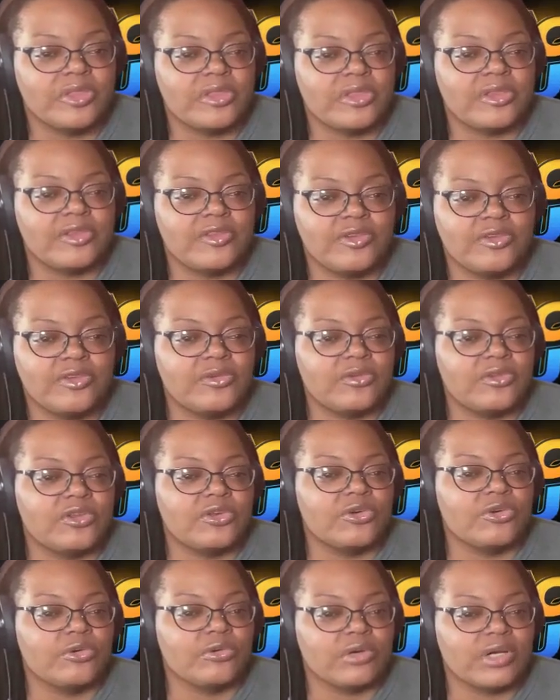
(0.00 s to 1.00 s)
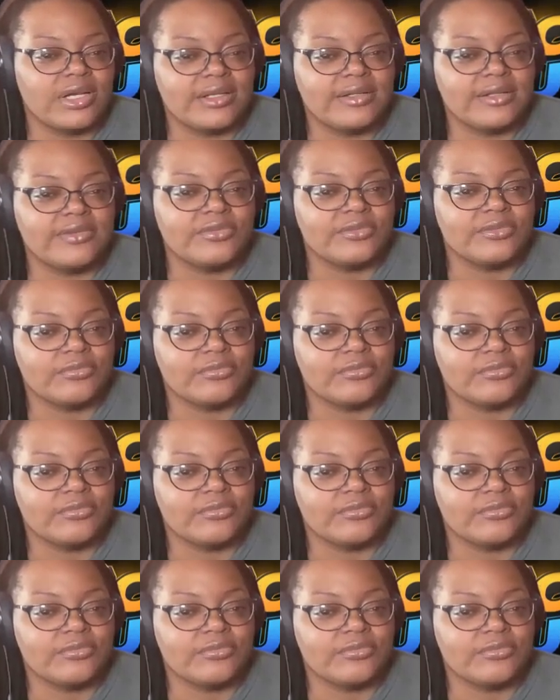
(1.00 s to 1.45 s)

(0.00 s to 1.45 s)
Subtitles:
This is the greatest